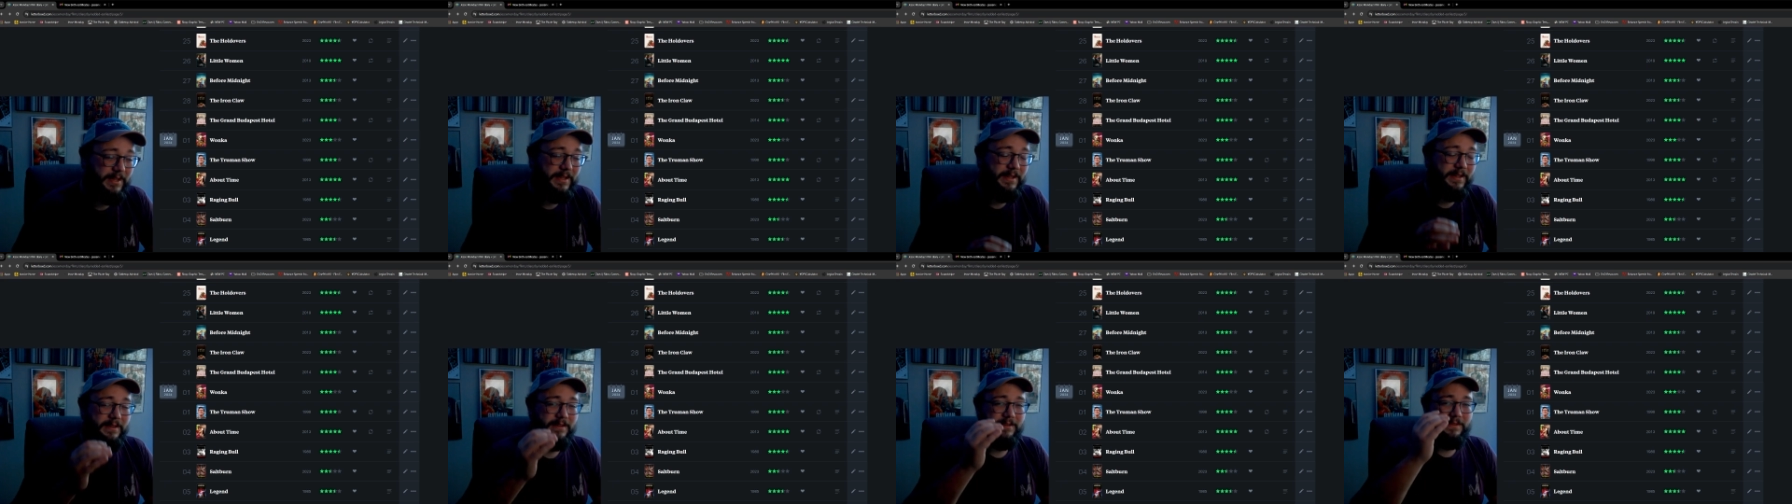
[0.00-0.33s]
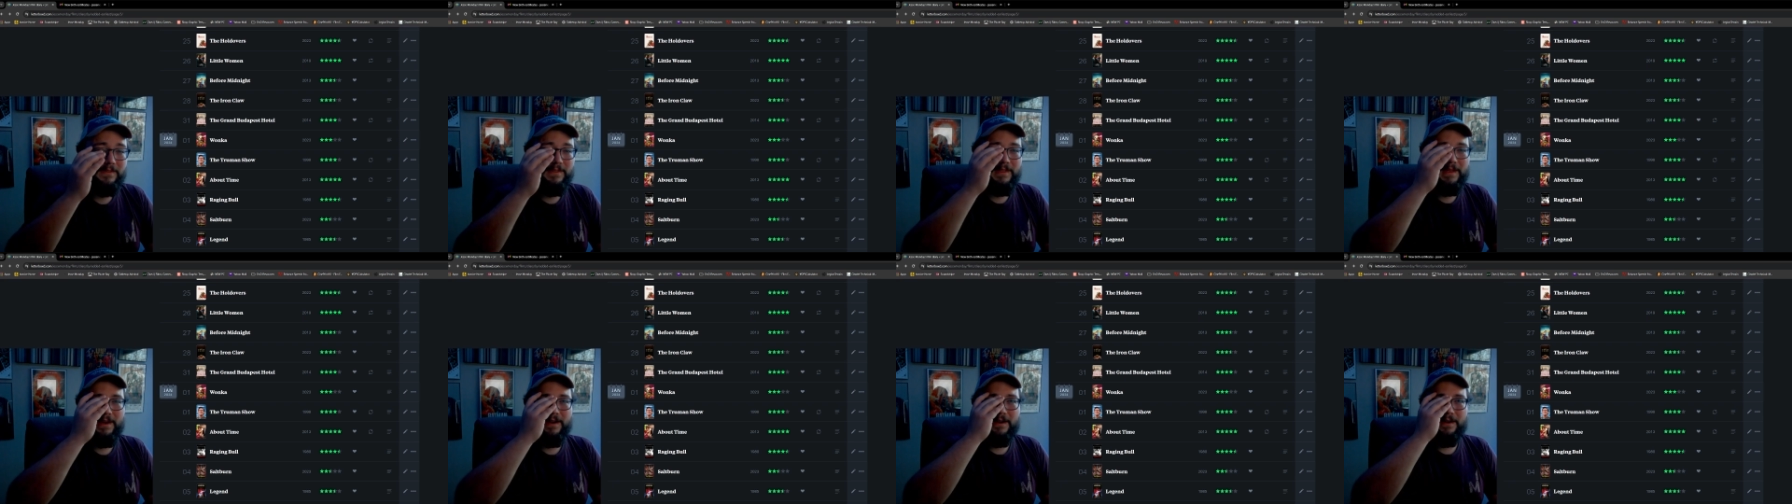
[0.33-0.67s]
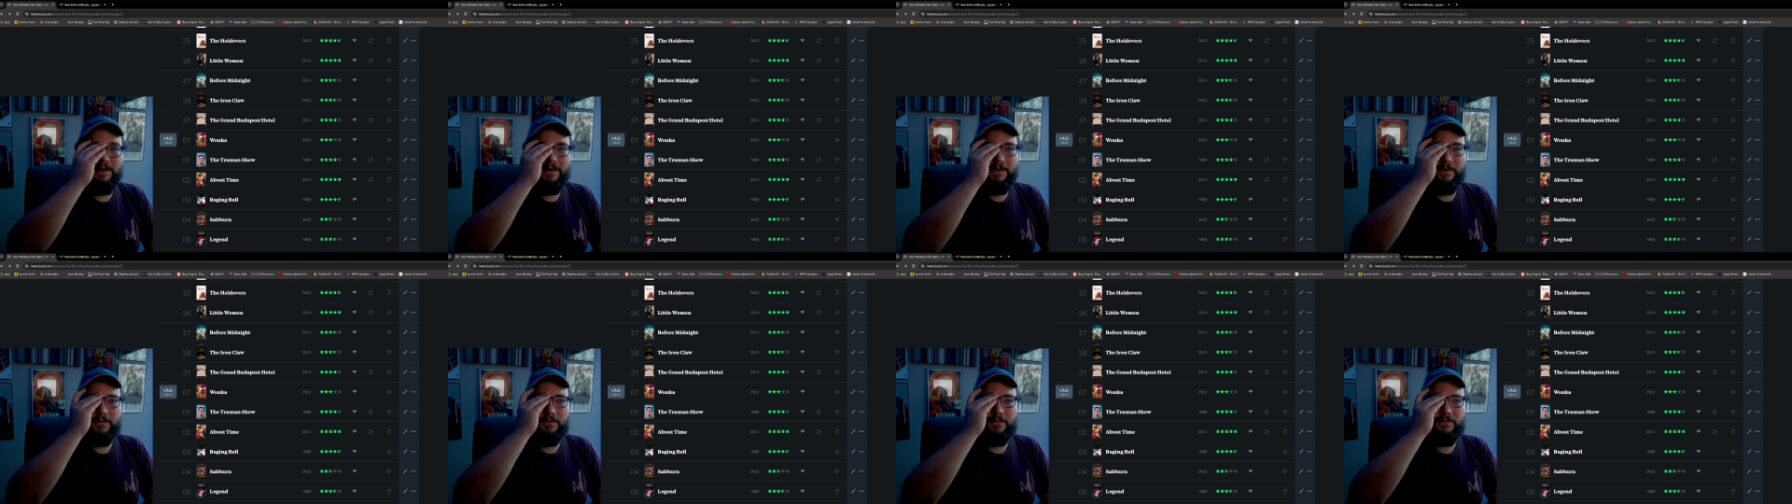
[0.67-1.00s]

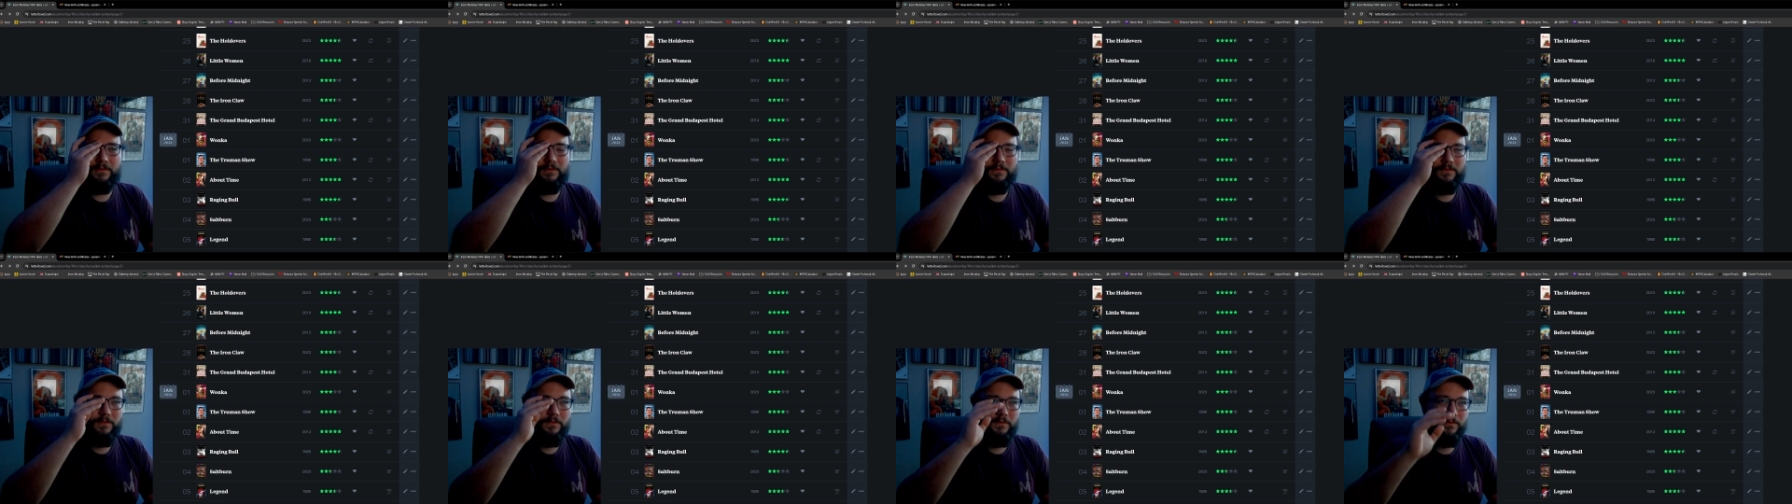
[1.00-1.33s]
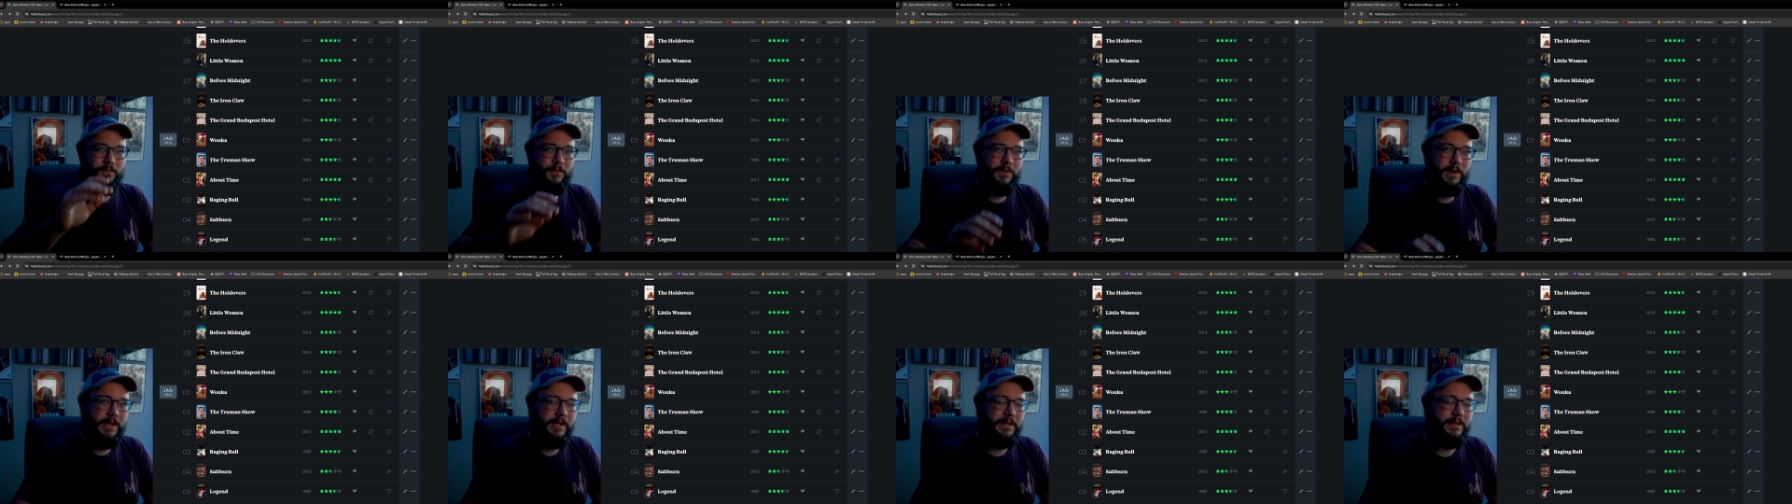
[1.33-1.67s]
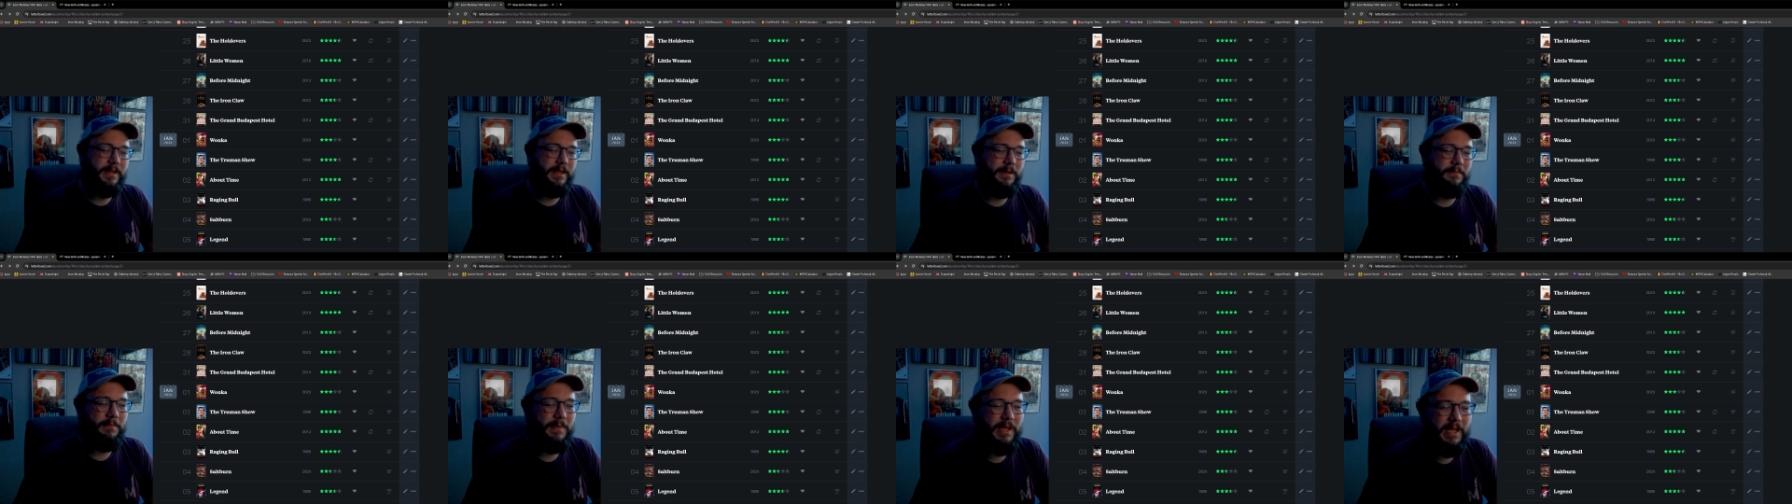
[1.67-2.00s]
They're
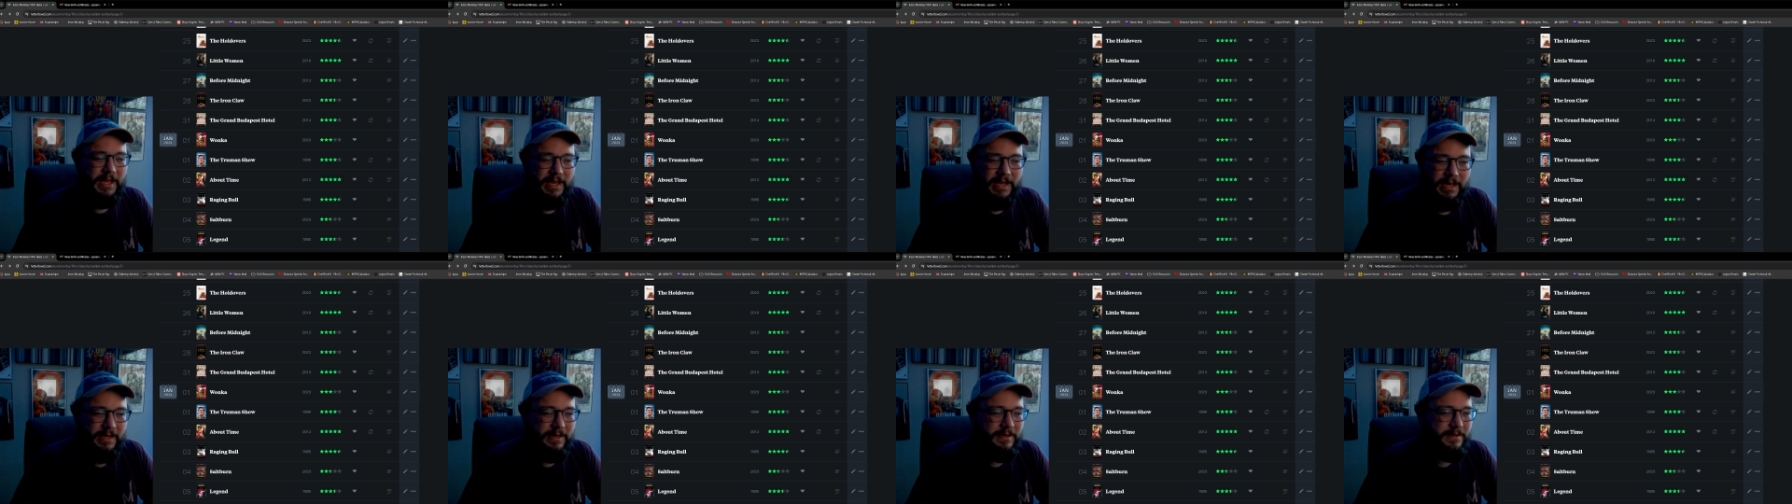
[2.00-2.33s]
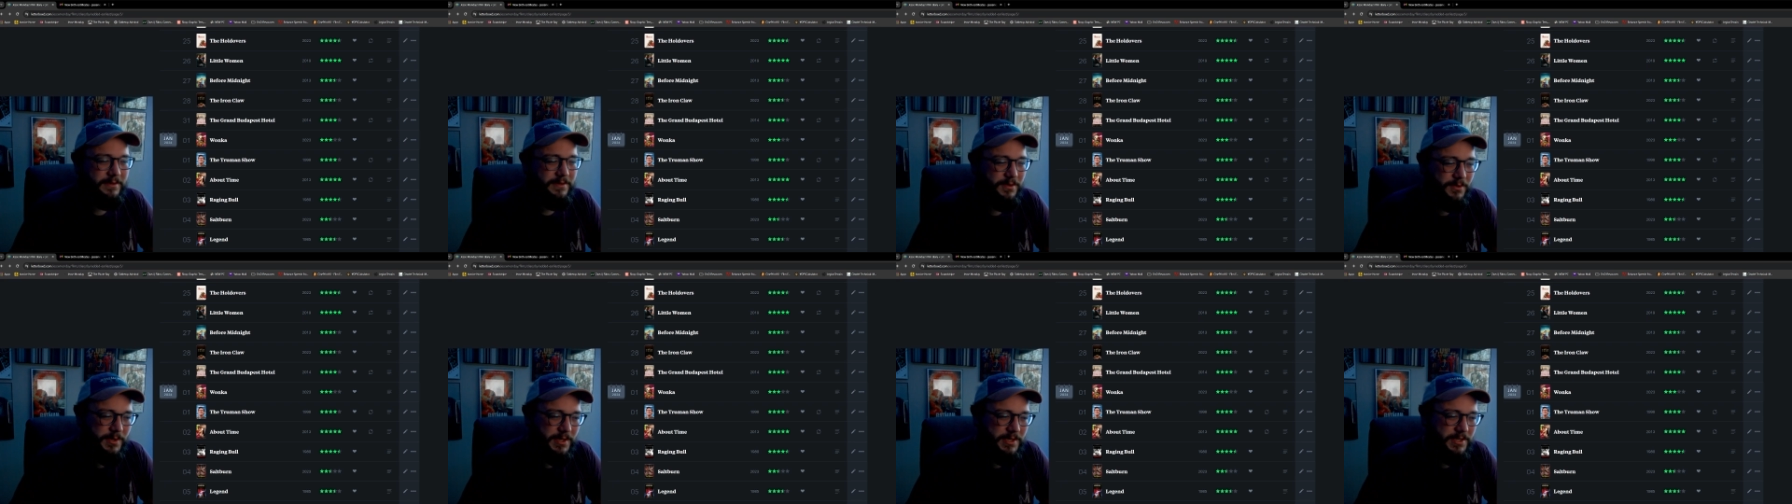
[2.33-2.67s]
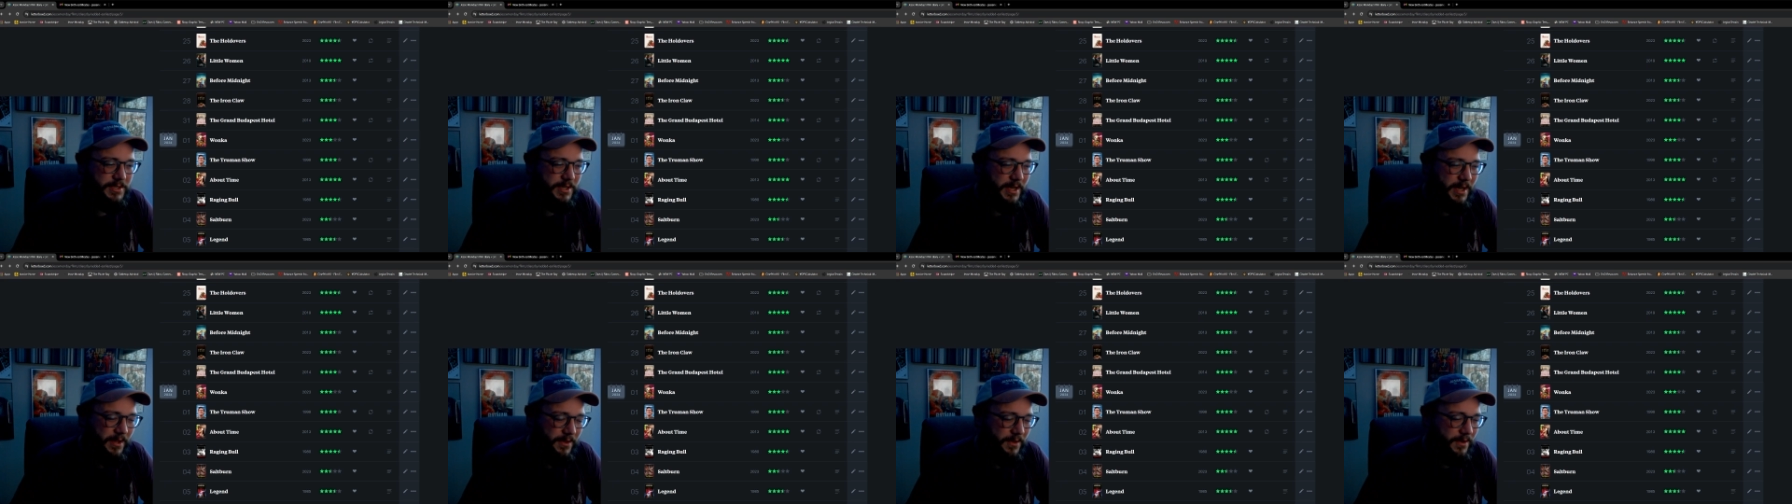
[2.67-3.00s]
really mean to each
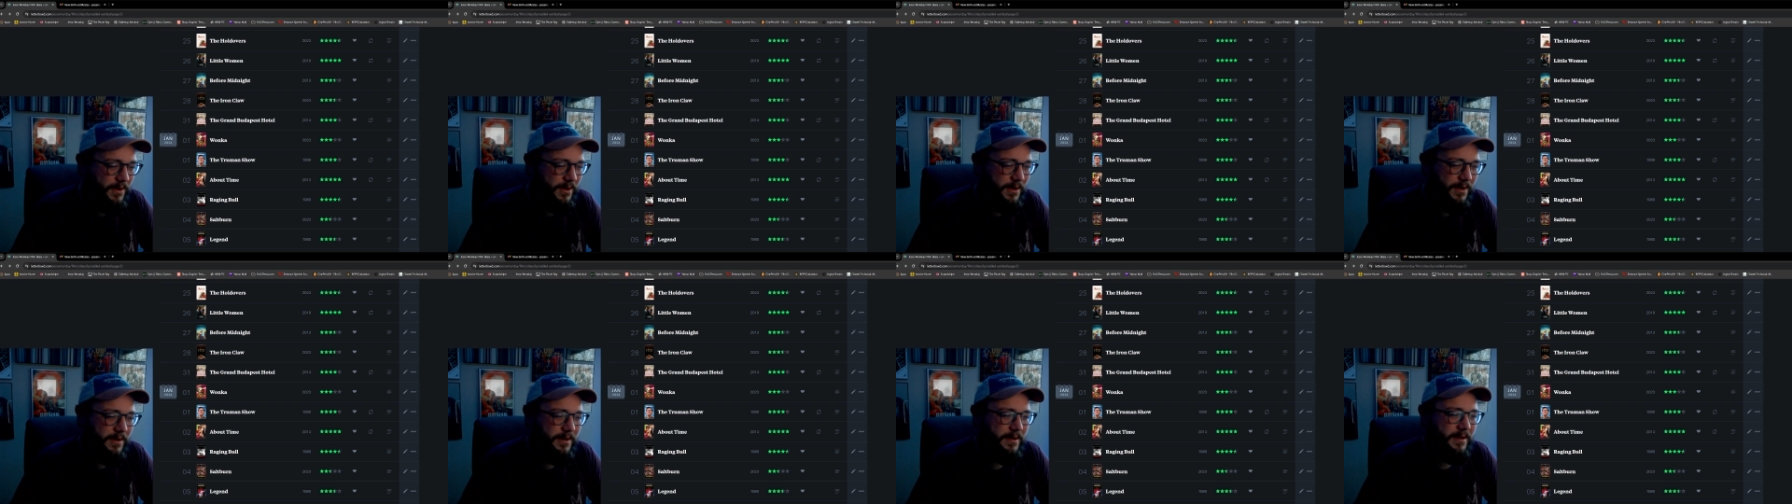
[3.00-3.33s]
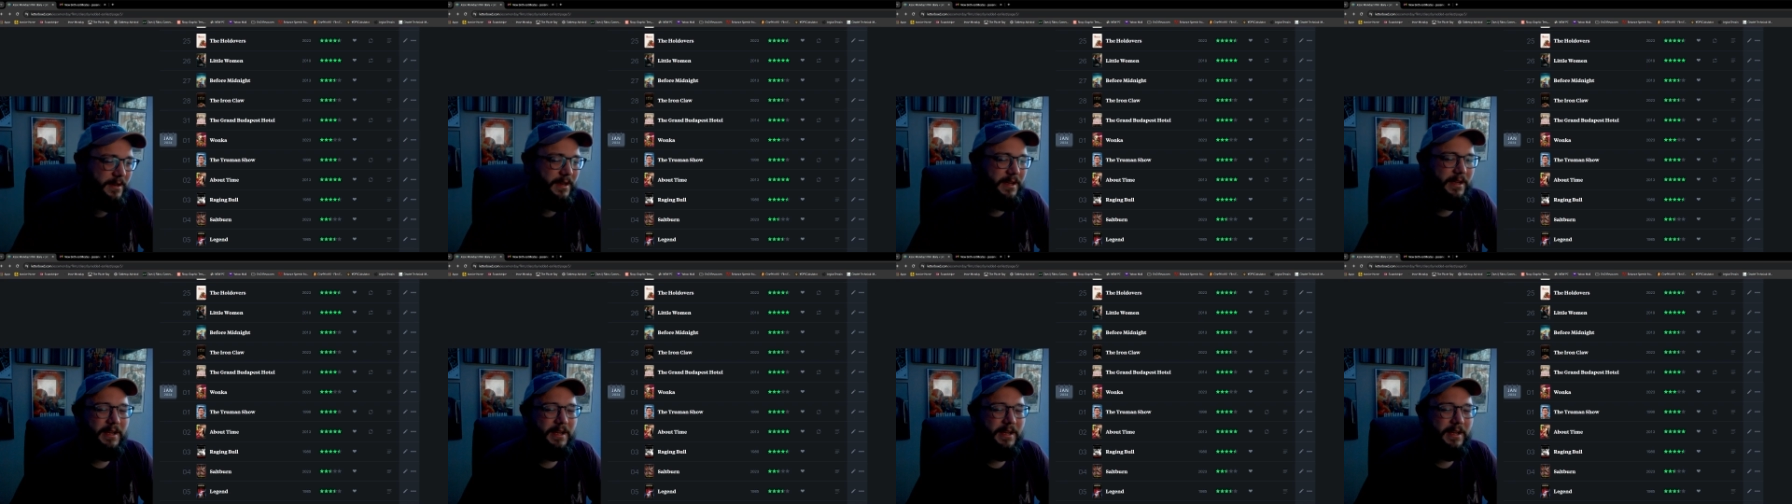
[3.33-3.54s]
other.